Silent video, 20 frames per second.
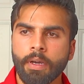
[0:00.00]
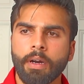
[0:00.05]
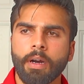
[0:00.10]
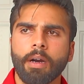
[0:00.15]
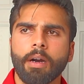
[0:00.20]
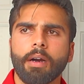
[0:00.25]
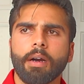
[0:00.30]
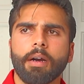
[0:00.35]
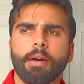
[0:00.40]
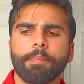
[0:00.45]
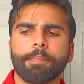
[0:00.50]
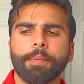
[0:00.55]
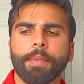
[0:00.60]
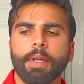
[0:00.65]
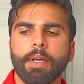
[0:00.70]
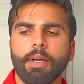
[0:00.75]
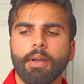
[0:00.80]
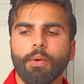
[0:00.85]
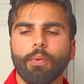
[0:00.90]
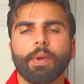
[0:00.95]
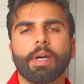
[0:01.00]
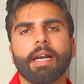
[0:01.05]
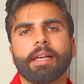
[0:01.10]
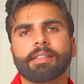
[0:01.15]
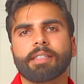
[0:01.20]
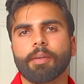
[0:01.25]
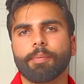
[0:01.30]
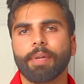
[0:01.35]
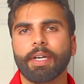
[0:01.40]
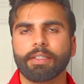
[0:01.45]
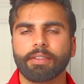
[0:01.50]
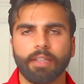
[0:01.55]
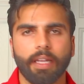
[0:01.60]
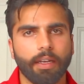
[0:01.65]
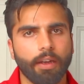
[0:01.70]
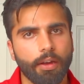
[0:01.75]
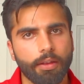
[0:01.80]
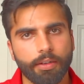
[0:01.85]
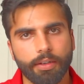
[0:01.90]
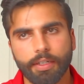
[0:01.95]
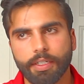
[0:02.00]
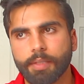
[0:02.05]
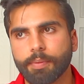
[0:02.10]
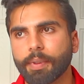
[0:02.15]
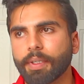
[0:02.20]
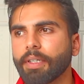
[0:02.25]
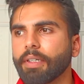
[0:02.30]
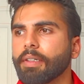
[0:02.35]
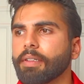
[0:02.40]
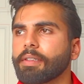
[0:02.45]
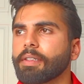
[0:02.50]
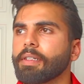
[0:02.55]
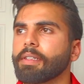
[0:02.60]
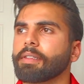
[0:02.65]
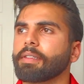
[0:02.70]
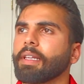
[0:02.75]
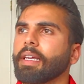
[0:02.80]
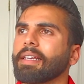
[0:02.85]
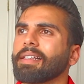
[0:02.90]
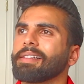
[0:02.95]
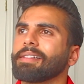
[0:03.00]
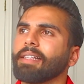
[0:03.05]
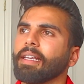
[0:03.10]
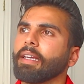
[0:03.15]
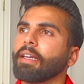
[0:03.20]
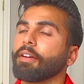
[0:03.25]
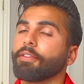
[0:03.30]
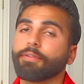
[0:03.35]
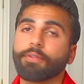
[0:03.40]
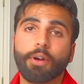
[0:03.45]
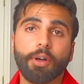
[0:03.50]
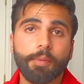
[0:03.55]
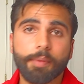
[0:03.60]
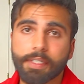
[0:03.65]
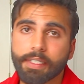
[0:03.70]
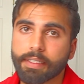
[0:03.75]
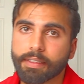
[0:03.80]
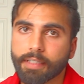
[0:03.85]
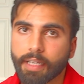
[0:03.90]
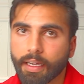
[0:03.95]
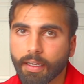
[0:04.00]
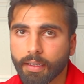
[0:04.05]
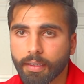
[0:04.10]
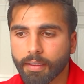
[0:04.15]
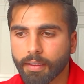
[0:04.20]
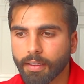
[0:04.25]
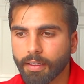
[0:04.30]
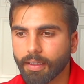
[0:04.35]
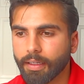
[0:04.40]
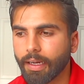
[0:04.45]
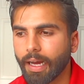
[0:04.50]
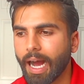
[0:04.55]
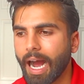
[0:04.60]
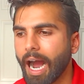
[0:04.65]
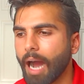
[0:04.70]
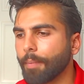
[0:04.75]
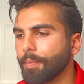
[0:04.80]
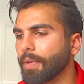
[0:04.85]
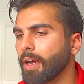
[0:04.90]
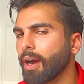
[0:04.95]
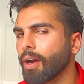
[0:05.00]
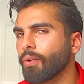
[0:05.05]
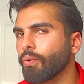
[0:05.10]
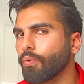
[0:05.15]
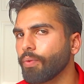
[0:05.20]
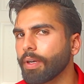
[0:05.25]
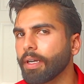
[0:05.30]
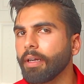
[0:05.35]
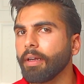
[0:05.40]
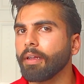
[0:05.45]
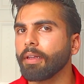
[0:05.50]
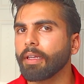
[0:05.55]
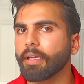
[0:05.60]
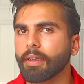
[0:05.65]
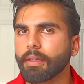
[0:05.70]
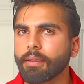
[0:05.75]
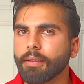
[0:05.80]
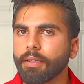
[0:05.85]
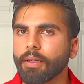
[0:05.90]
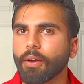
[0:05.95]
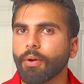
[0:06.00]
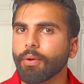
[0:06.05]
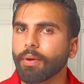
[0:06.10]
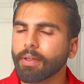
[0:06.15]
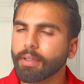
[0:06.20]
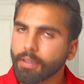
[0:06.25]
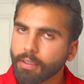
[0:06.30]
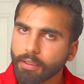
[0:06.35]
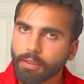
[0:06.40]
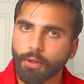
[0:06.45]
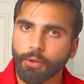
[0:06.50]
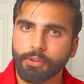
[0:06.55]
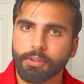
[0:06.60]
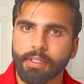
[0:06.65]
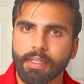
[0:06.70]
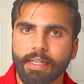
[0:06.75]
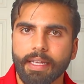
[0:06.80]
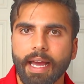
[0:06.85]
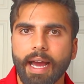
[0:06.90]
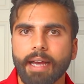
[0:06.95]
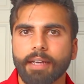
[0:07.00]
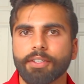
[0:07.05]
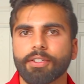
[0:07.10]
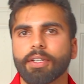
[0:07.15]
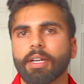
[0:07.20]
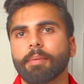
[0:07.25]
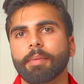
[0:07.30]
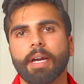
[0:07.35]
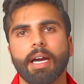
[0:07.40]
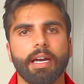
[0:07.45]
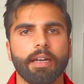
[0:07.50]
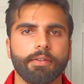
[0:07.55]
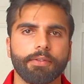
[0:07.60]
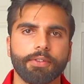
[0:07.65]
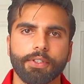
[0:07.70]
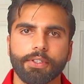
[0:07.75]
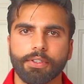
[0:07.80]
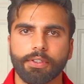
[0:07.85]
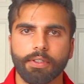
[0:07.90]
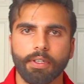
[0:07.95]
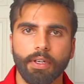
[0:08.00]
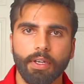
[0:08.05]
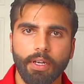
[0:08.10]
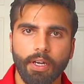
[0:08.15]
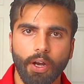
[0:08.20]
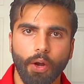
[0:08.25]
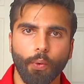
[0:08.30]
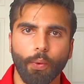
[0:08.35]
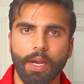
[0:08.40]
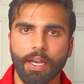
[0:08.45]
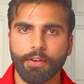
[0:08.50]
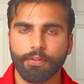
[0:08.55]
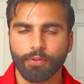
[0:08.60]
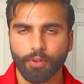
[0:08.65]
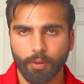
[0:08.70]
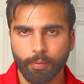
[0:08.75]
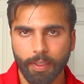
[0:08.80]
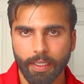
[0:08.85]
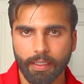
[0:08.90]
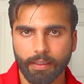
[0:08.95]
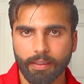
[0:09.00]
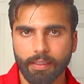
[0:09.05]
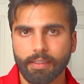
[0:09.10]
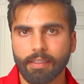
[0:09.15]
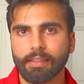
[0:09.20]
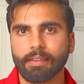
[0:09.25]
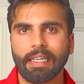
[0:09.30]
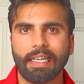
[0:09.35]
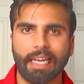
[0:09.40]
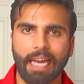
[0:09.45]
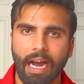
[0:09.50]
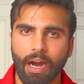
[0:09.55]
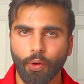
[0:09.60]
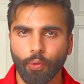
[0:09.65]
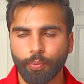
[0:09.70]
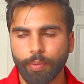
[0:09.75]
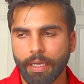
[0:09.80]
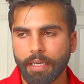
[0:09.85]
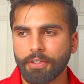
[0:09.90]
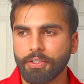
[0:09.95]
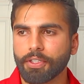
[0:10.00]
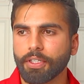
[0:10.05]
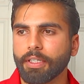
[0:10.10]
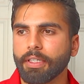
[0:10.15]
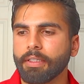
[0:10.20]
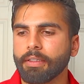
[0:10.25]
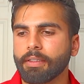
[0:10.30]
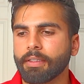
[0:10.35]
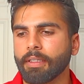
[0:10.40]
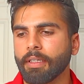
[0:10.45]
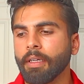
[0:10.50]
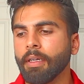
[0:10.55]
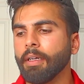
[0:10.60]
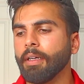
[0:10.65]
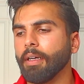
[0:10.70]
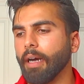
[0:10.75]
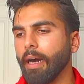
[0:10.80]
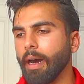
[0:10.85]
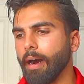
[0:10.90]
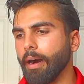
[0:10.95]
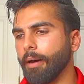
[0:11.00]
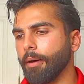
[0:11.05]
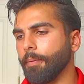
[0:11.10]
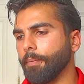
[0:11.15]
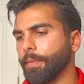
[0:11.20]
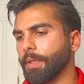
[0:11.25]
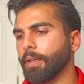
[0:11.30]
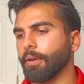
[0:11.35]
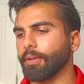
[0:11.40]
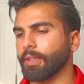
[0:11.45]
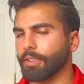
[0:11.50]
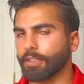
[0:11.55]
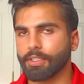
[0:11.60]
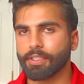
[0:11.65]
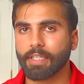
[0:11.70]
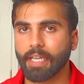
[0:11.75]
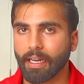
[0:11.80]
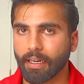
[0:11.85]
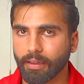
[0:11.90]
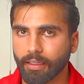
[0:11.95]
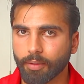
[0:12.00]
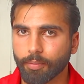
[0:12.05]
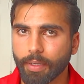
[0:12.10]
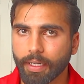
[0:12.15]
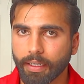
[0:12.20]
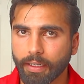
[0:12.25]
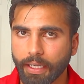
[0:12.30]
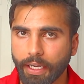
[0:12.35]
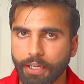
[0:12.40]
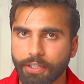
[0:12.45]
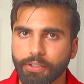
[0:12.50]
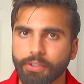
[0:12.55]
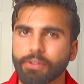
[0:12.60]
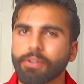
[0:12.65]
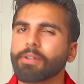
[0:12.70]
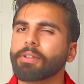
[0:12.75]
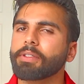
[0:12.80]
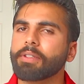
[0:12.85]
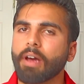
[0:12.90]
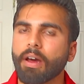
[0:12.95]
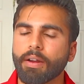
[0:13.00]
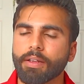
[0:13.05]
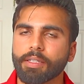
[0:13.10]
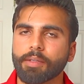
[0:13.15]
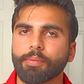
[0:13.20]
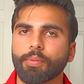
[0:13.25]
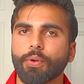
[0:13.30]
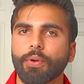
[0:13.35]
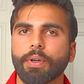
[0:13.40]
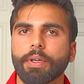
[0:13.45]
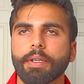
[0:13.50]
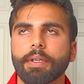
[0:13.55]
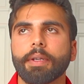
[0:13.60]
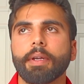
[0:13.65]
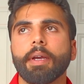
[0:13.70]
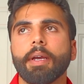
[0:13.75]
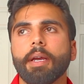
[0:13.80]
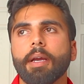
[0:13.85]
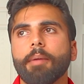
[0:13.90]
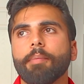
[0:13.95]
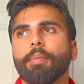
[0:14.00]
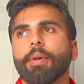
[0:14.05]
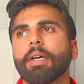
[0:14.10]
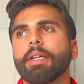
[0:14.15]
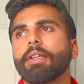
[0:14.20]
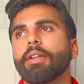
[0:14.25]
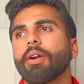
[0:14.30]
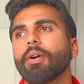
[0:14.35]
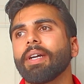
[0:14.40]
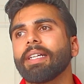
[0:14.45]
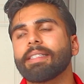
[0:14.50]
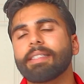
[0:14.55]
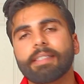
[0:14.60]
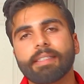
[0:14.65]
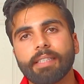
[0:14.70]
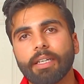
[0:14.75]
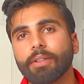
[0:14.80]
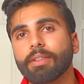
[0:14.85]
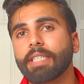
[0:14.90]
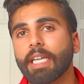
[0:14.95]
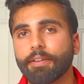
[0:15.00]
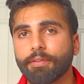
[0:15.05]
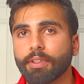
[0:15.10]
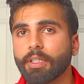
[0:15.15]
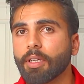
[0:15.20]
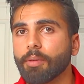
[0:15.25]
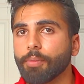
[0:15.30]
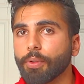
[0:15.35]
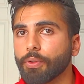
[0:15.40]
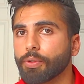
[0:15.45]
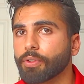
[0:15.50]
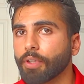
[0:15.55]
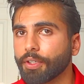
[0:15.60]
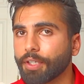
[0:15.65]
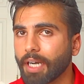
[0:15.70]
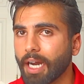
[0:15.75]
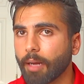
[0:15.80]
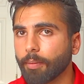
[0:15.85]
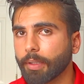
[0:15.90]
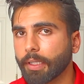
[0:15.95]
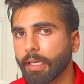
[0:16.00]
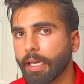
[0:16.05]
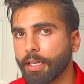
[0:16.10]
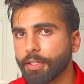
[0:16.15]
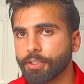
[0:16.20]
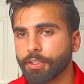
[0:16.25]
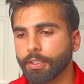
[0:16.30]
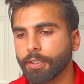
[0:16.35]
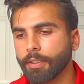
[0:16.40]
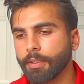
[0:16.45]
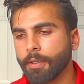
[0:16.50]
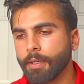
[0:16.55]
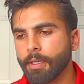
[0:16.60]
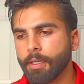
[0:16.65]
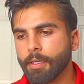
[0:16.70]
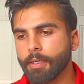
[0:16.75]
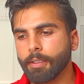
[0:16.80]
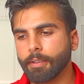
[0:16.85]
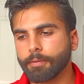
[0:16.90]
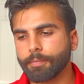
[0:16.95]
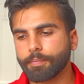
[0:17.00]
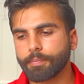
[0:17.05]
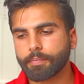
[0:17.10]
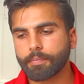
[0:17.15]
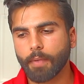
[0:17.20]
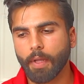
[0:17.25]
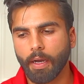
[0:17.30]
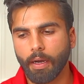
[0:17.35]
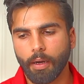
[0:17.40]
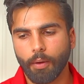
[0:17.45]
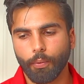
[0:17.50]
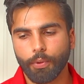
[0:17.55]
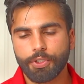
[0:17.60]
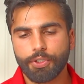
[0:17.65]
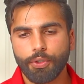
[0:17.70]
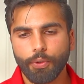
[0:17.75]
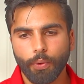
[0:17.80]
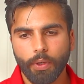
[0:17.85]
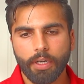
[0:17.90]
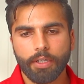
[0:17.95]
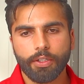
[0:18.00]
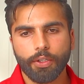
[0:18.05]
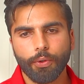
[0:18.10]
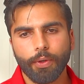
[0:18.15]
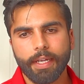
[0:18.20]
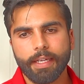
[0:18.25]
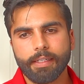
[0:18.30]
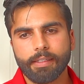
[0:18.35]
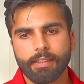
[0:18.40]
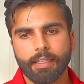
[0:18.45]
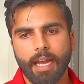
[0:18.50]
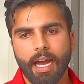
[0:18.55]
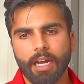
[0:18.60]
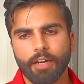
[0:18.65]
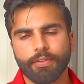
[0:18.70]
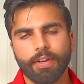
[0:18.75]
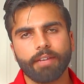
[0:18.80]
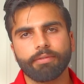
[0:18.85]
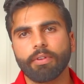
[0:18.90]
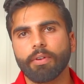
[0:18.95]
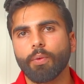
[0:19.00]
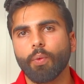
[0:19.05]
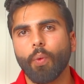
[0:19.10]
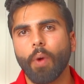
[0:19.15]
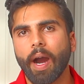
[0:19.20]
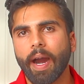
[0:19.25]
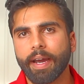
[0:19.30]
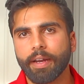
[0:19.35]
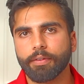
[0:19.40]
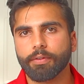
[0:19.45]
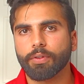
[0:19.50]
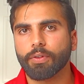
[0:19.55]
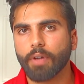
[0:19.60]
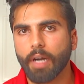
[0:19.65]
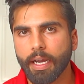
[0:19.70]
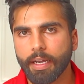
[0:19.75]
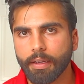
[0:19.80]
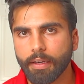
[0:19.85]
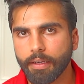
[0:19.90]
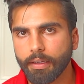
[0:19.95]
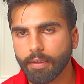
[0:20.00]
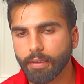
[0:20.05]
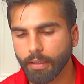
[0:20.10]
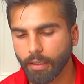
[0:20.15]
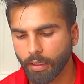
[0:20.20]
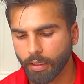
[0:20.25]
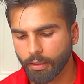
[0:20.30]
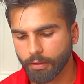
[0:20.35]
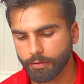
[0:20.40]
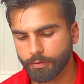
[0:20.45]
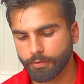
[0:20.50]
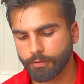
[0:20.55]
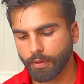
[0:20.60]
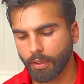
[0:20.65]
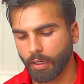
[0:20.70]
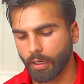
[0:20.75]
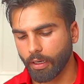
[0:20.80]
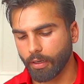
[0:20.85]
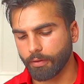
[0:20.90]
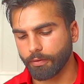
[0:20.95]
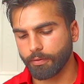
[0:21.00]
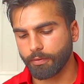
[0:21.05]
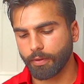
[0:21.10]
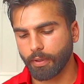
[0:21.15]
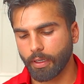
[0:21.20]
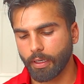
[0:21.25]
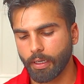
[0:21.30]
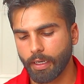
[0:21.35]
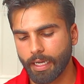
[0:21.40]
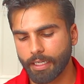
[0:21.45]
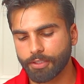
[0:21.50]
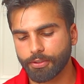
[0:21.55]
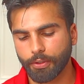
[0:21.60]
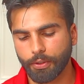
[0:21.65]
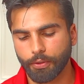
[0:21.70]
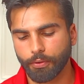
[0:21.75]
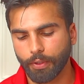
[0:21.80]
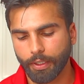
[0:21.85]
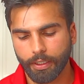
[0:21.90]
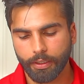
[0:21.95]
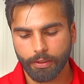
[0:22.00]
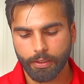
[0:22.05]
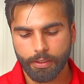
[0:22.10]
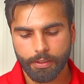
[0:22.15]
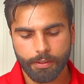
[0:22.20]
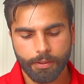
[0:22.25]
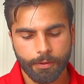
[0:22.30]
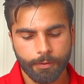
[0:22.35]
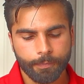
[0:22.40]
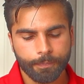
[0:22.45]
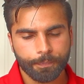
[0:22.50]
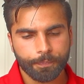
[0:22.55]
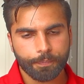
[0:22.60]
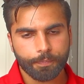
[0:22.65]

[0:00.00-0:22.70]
Um, whereas compared to like other experiences, like say a pharmacy tech, I'm not really you know close to the action. I'm kind of just away from it. This is like outpatient. Um, you know they're just getting their medication, so it's not as important but you know it's still definitely a boost on your application. Uh, what you want to do is kind of have a wide variety of, of uh, extracurriculars.